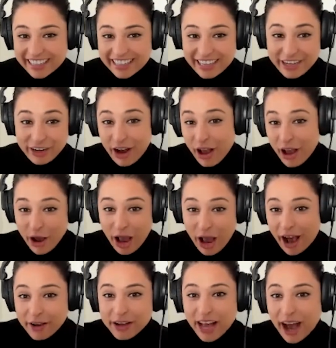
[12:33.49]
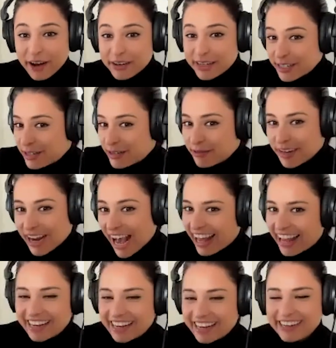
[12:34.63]
Yeah. You know, how, how did you
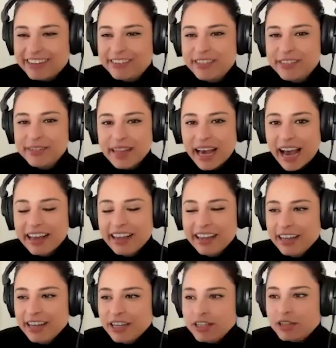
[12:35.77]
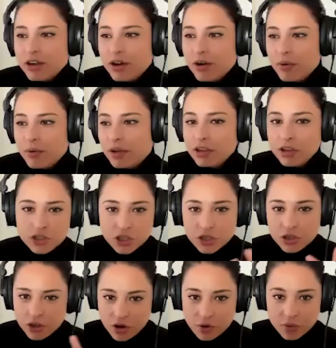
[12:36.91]
not, you know, do that? so
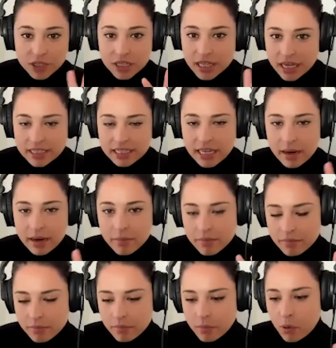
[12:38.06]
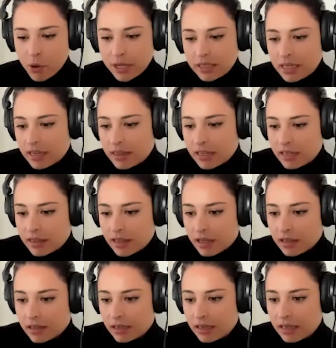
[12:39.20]
to you know to that same point Lee i think
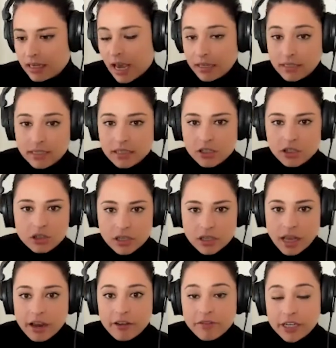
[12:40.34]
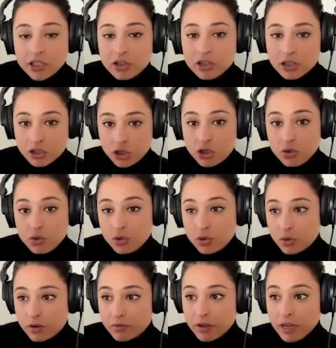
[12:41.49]
that like yes client facers do
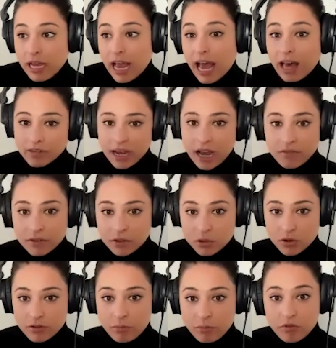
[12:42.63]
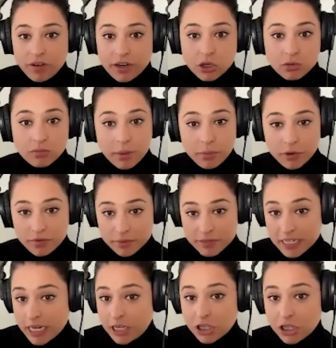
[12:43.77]
sort of have to have a sort of professional
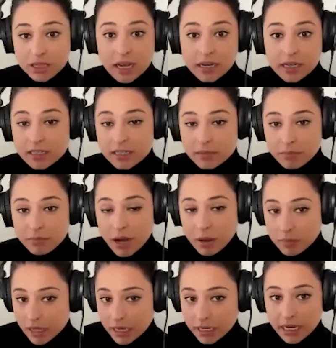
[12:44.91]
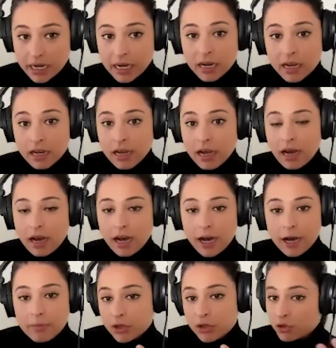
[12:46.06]
representation that is public and
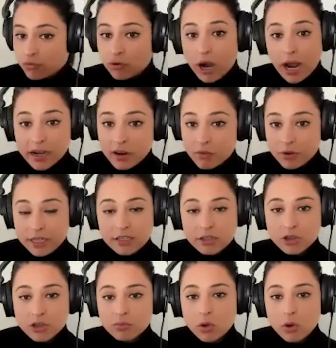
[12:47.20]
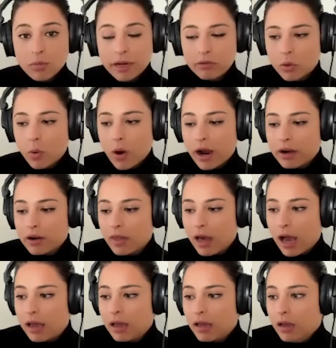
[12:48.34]
um, there's a variety of reasons your role might require
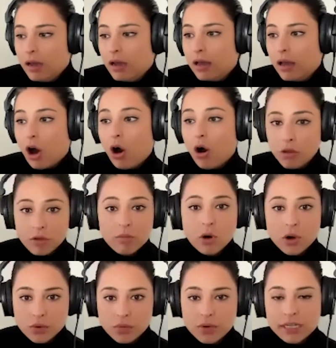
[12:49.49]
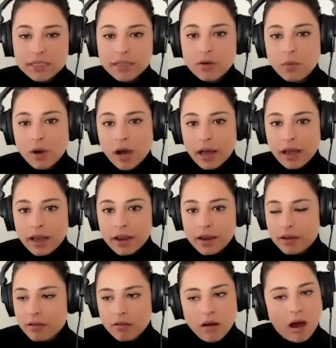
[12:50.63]
that all the more reason why
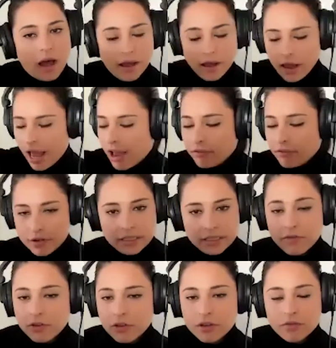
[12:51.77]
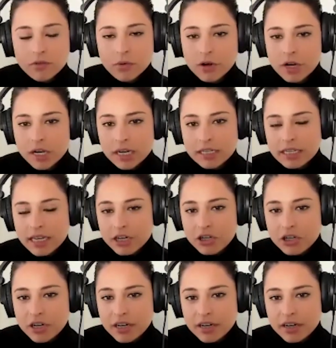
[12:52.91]
at every level of the
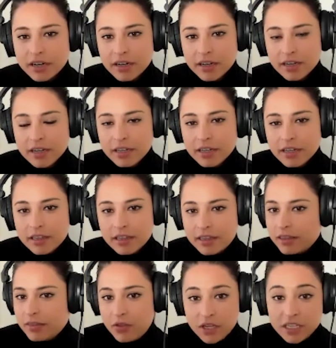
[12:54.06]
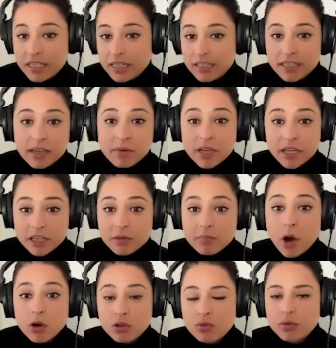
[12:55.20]
organization these things can be
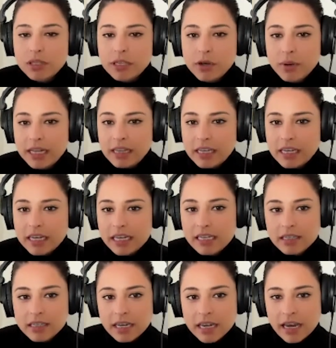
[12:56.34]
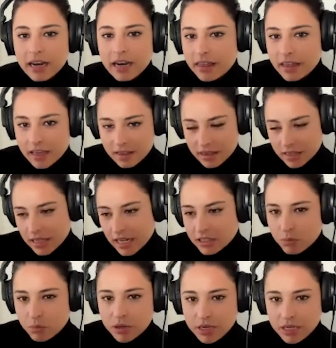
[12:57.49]
exposed really quickly and easily and i think that that's a
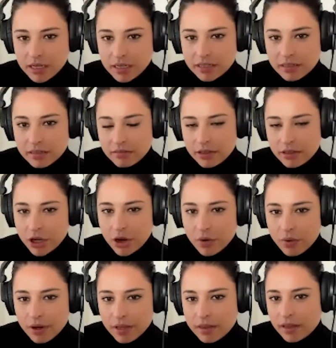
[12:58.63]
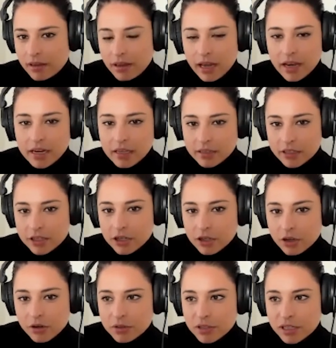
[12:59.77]
pretty you know i think any listener
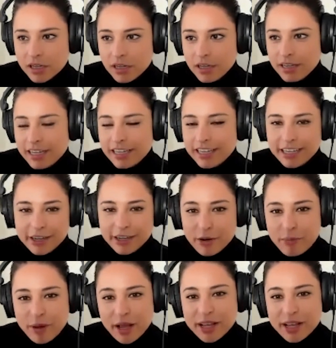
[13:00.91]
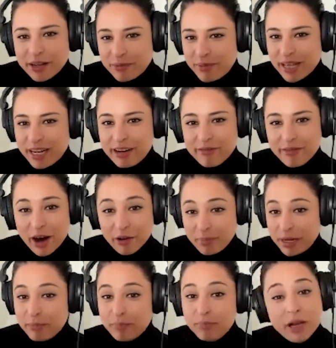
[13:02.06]
who's you know, been, been involved,
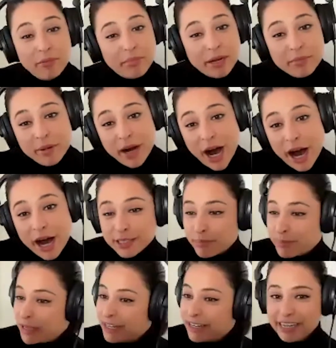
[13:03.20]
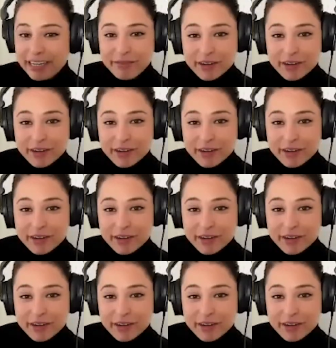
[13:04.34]
been a been a boss, been even